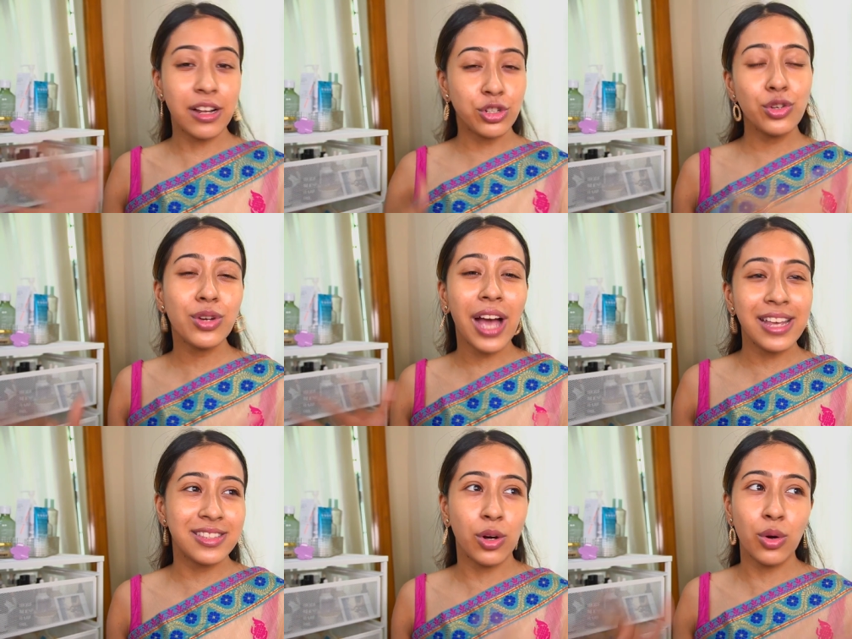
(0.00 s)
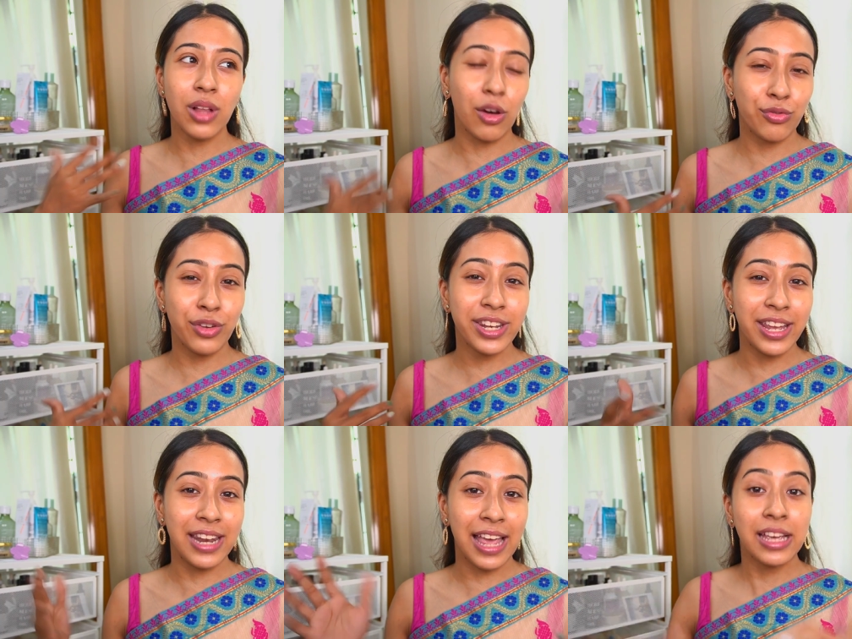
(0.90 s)
I'll show you guys the whole outfit
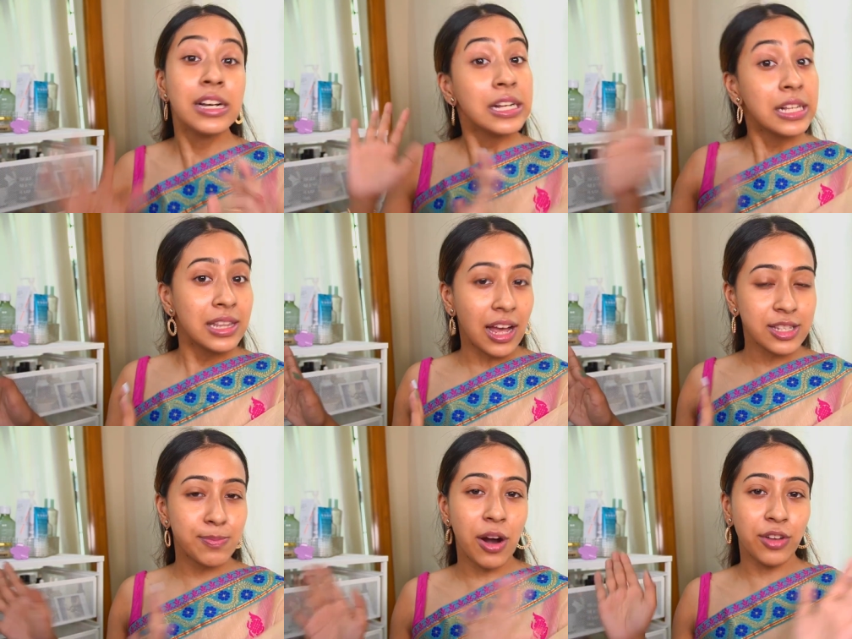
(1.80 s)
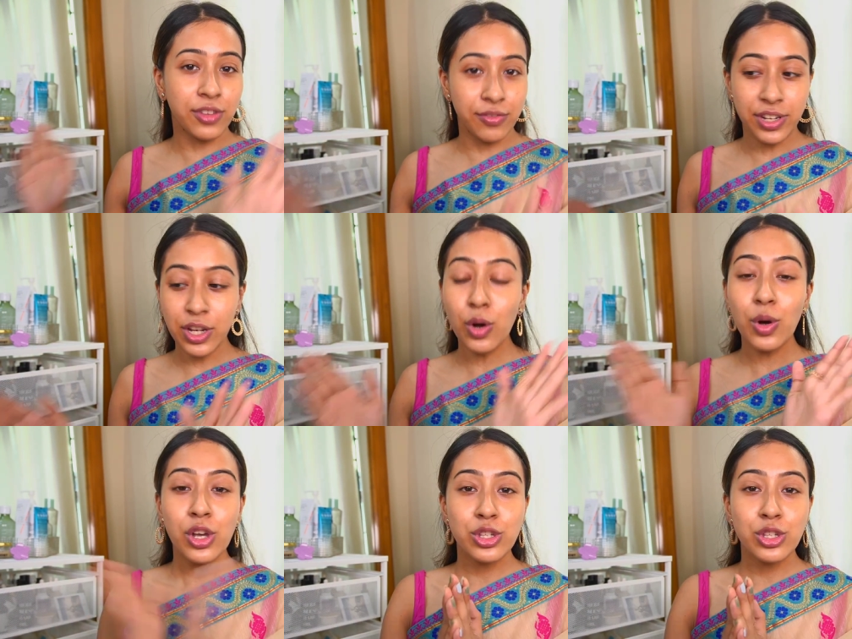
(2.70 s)
in like last part of the video.